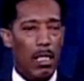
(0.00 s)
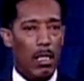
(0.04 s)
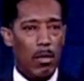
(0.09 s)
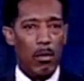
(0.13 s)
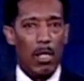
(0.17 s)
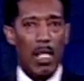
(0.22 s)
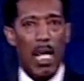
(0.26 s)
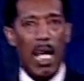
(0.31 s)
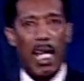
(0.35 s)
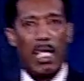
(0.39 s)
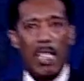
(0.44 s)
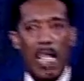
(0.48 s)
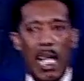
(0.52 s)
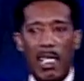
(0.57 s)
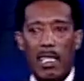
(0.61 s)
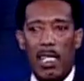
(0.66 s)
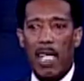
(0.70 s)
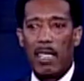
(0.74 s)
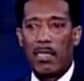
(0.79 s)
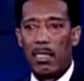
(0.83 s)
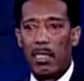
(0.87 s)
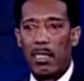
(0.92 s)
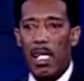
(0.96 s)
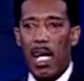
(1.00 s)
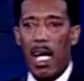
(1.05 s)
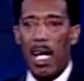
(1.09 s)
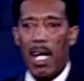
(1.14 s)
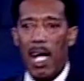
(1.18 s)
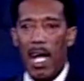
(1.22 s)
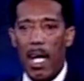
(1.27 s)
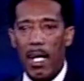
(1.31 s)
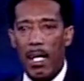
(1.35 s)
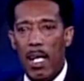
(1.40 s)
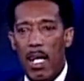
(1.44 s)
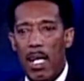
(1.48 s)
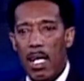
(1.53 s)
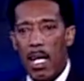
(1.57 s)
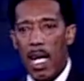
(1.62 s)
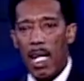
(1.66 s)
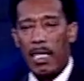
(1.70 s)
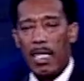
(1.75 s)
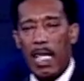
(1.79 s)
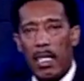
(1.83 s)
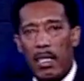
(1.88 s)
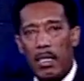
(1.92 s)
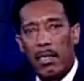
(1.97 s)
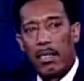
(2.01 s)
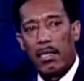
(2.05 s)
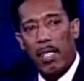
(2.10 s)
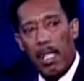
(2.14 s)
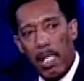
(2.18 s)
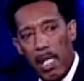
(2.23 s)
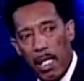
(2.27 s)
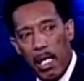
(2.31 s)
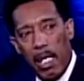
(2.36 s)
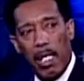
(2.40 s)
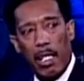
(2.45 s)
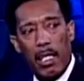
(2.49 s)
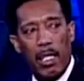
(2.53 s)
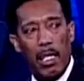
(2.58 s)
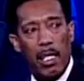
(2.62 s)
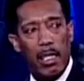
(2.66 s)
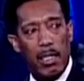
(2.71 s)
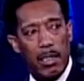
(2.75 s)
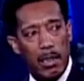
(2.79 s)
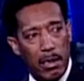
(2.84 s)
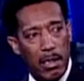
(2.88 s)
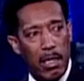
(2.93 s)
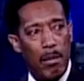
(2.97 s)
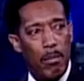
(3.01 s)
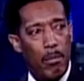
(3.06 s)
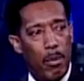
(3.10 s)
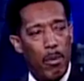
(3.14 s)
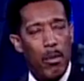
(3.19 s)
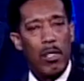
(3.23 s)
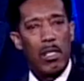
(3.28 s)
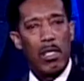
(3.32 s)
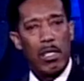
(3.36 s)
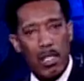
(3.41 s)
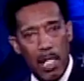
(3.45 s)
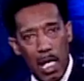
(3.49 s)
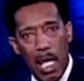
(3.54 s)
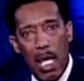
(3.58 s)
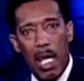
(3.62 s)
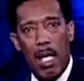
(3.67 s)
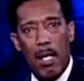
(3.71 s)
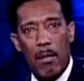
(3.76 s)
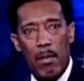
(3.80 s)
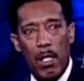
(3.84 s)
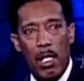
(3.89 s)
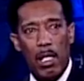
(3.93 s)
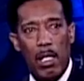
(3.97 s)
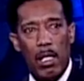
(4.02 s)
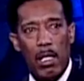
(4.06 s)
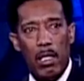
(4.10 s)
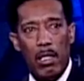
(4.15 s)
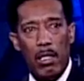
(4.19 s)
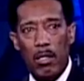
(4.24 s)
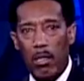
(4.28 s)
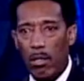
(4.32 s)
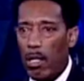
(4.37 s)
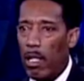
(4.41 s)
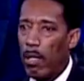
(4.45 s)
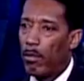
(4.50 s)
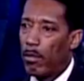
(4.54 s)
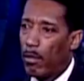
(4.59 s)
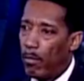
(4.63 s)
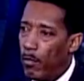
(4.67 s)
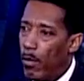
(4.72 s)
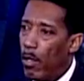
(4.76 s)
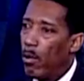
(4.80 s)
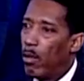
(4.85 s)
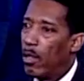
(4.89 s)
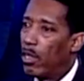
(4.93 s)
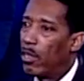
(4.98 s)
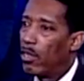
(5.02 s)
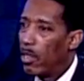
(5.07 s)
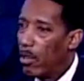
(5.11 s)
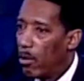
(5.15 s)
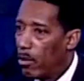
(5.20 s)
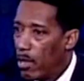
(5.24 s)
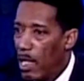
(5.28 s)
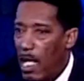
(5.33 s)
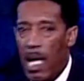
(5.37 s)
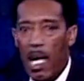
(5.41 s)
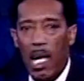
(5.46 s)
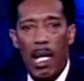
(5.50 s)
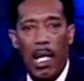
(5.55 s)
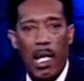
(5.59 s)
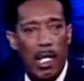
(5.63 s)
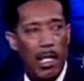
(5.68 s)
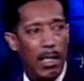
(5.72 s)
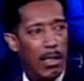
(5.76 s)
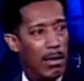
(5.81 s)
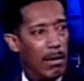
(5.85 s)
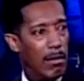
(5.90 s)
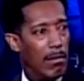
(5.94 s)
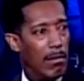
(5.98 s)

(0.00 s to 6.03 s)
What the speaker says: Well, I got this headache. At some point in time, you're going to have to focus on God.